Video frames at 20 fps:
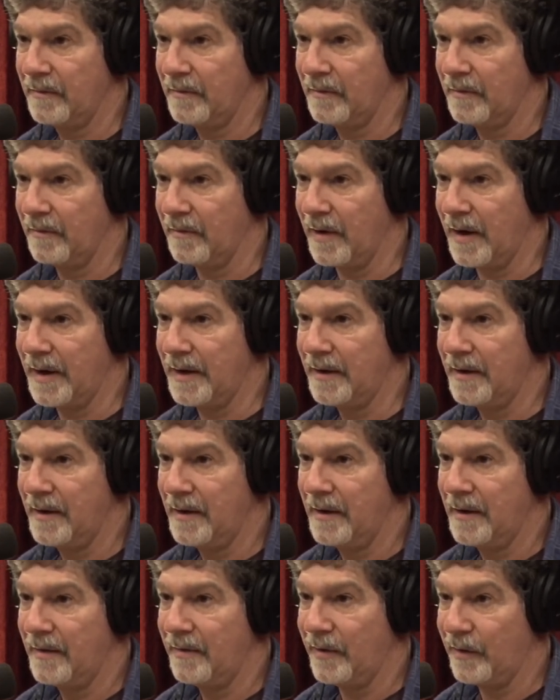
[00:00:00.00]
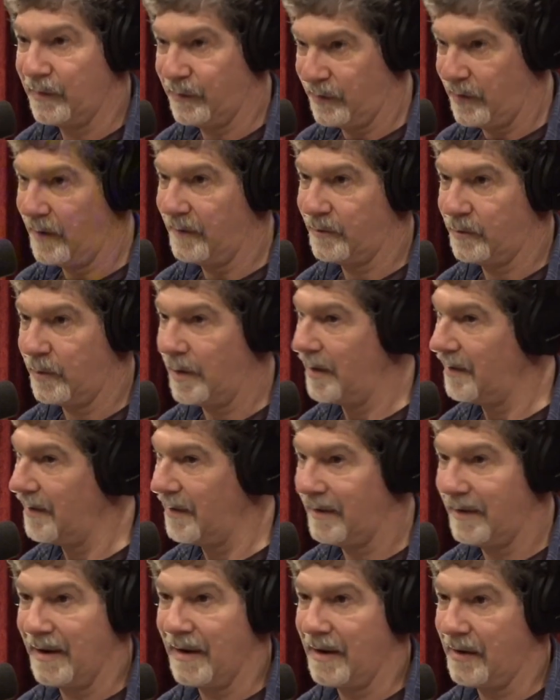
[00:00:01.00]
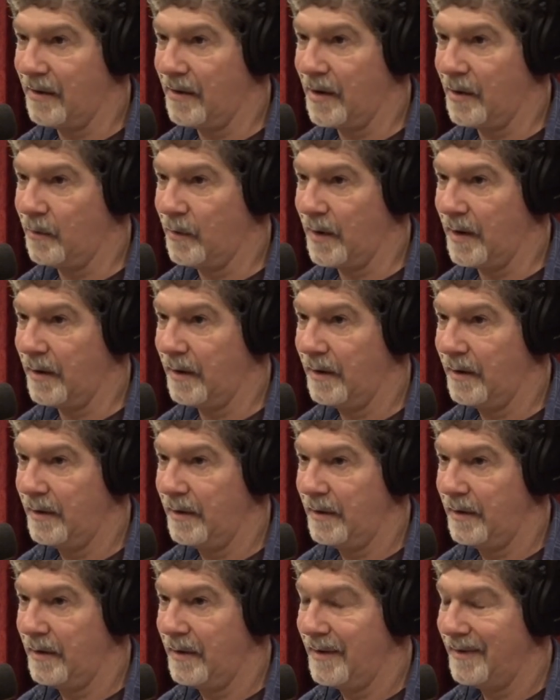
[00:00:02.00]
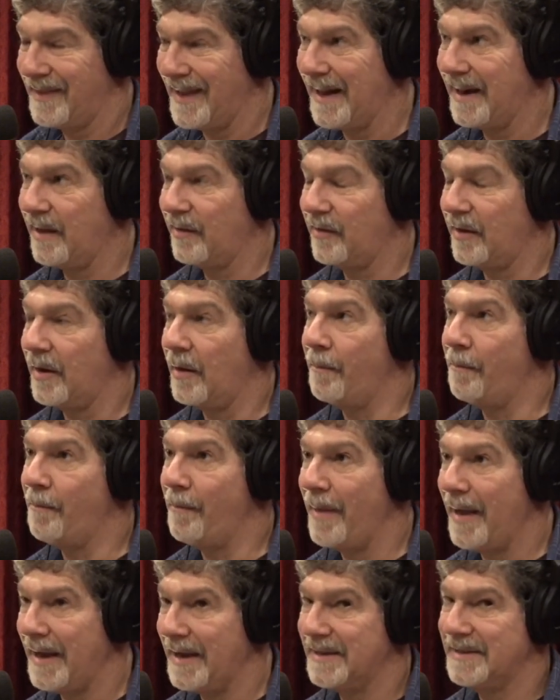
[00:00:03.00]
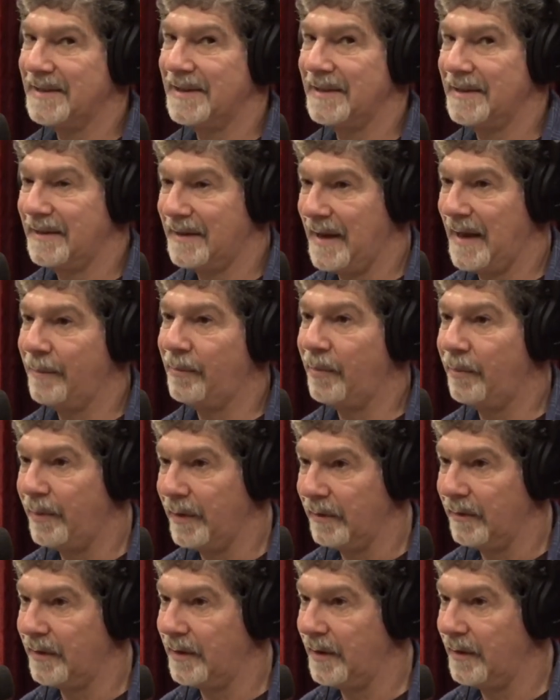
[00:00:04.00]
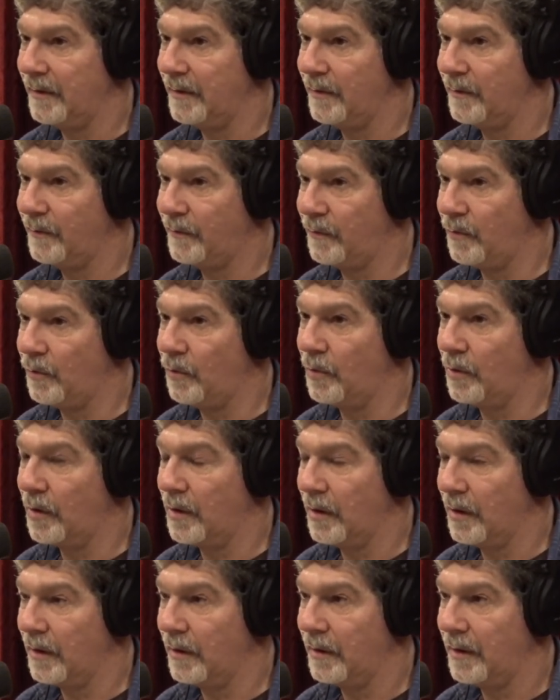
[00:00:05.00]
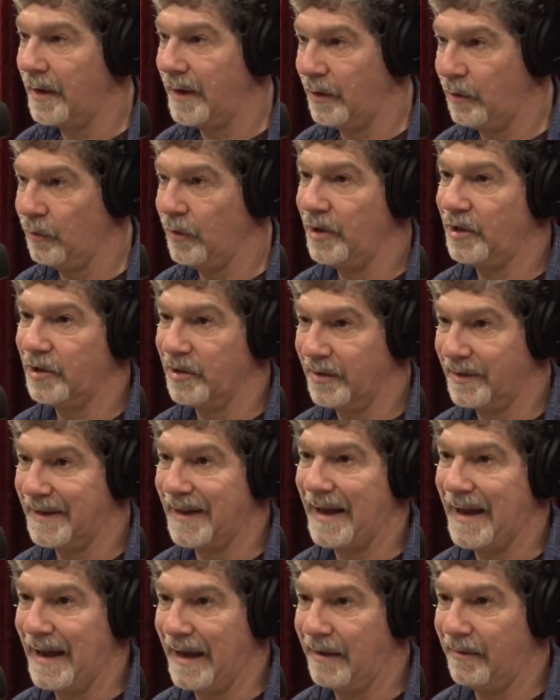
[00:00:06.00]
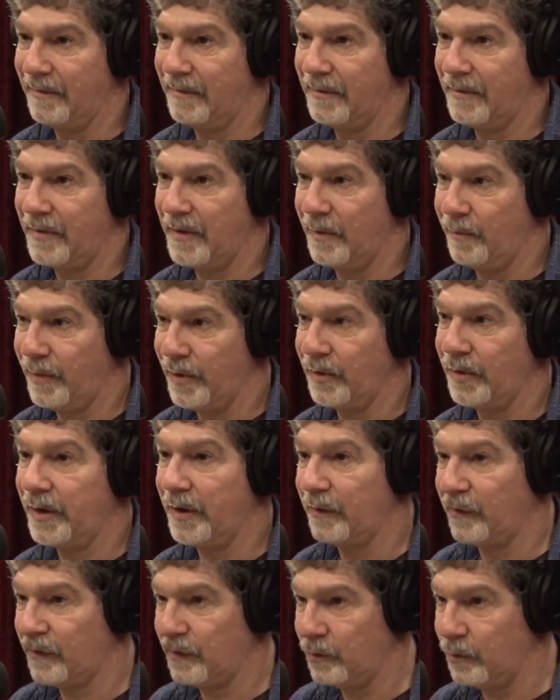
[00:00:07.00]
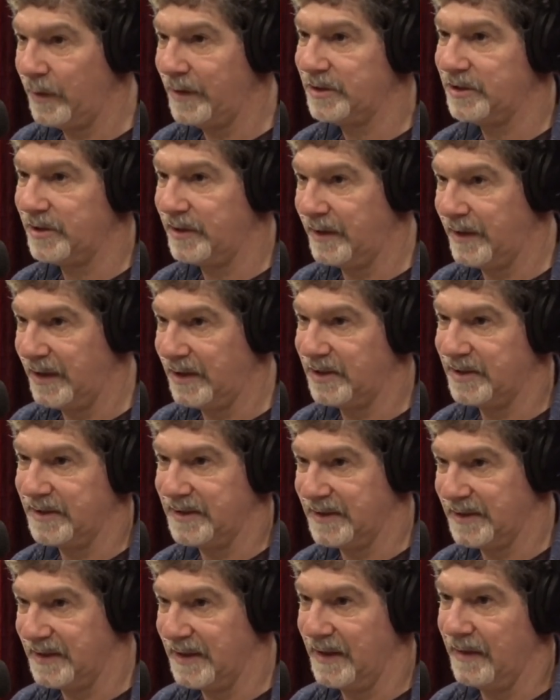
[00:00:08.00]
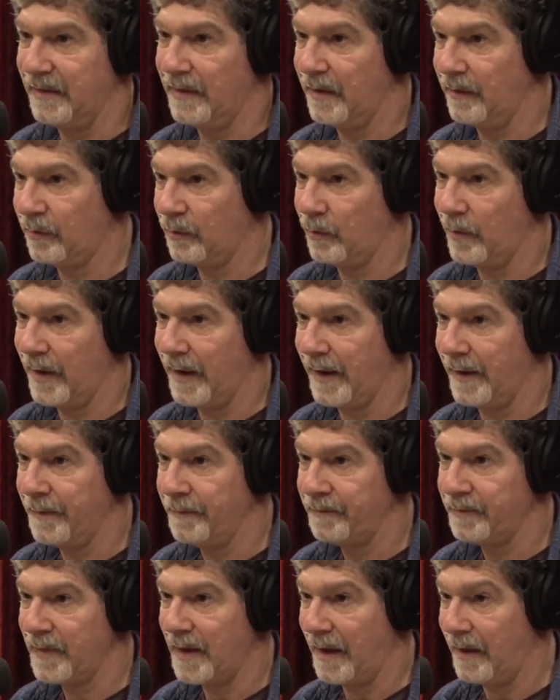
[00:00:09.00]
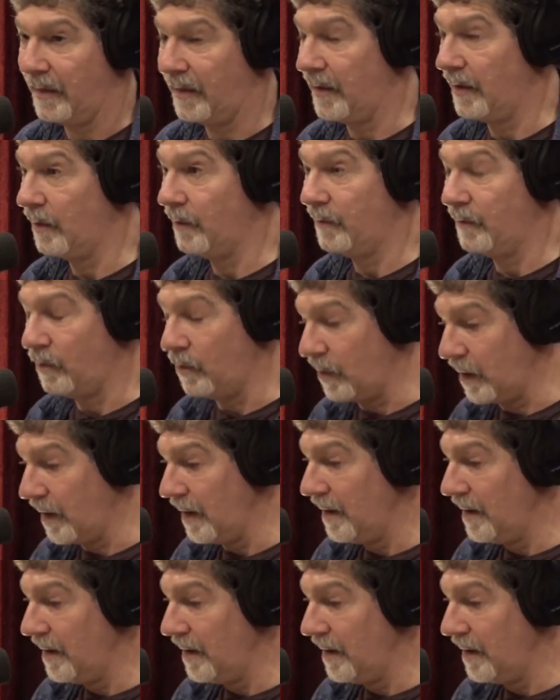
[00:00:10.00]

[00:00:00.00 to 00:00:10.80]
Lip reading: right? They're software, they're not hardware. That is an amazing capability for a creature to have, the ability to switch niches in this way and therefore